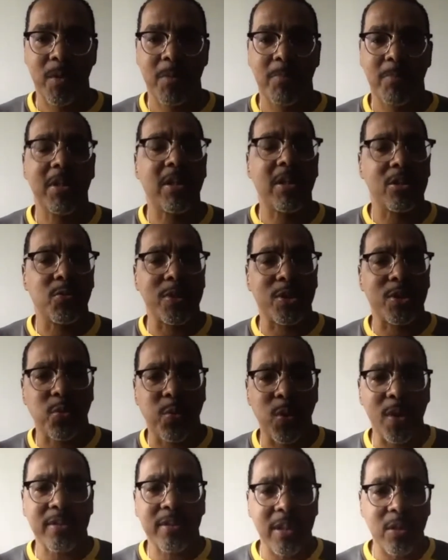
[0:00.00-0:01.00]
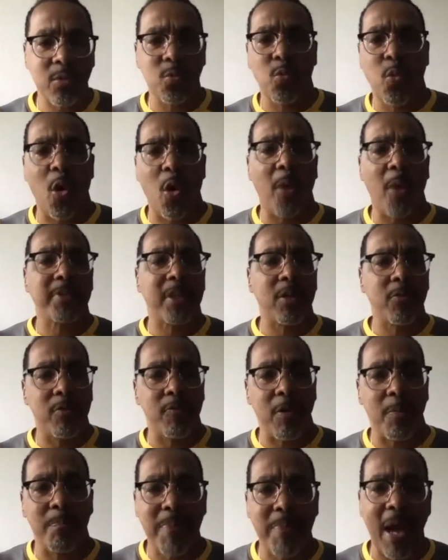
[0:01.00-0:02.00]
Because we're twisted and warped and we're
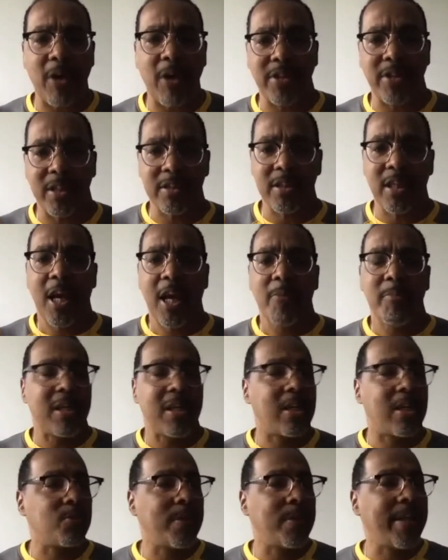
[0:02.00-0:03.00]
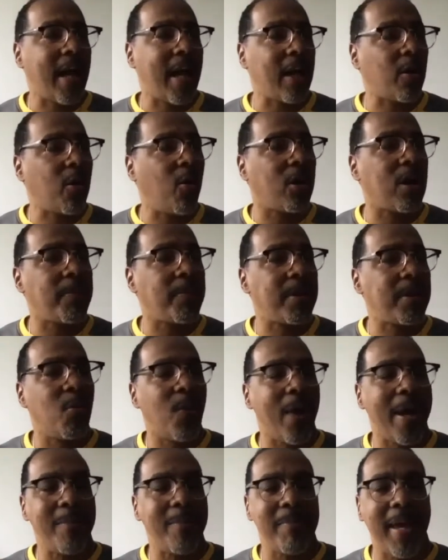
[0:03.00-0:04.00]
rebellious. Because we got caught up in the
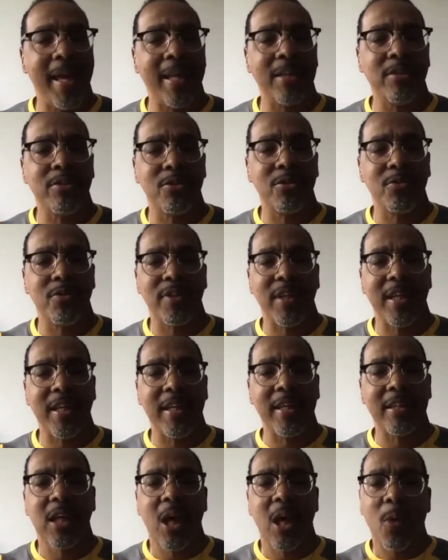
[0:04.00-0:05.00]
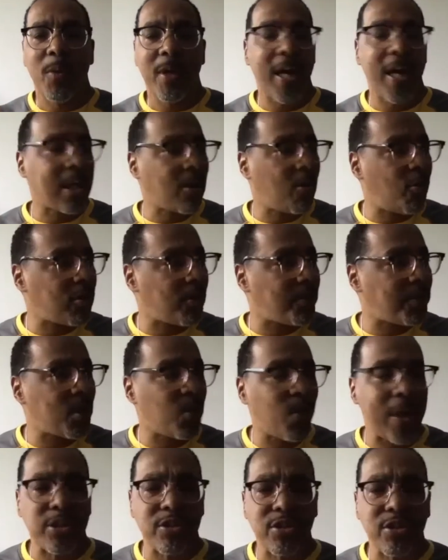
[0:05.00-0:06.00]
way men do things. We got caught up in the
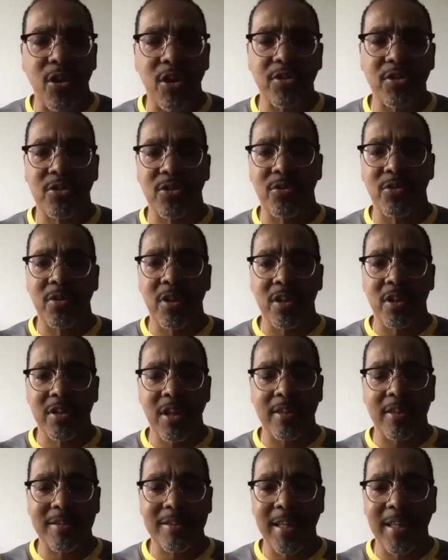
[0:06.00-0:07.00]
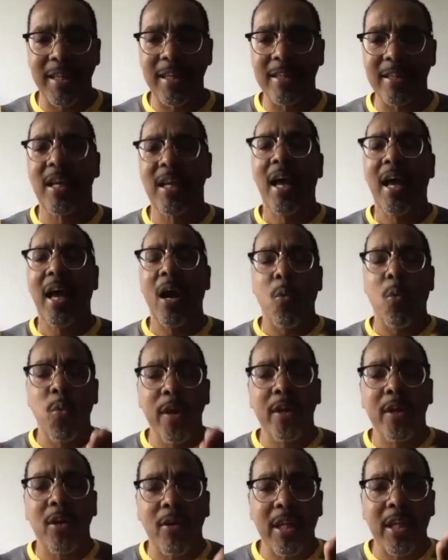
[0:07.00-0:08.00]
way church does things. And we
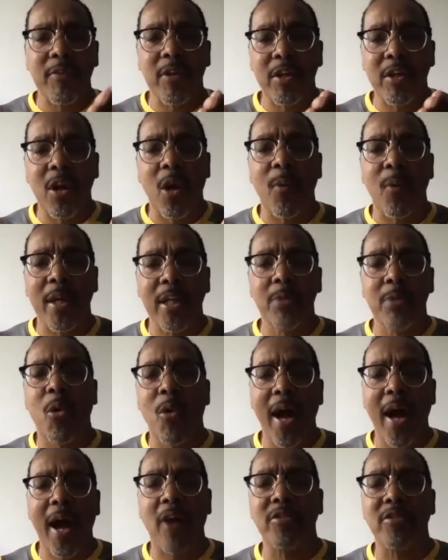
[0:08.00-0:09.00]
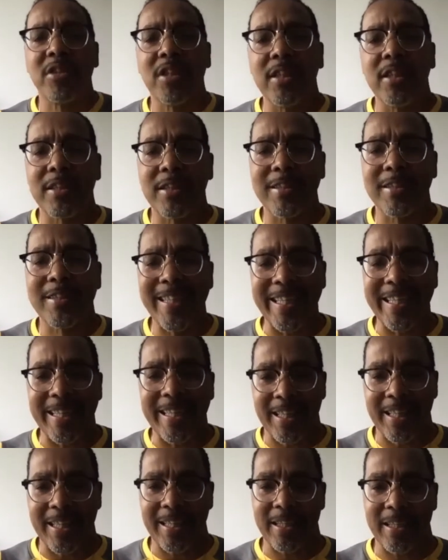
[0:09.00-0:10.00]
don't even know anymore how Jesus did
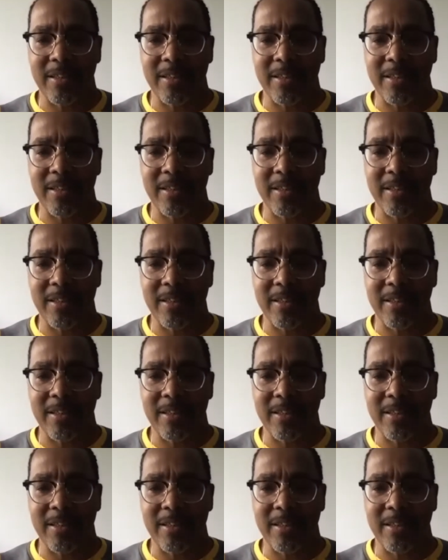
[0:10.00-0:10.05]
things.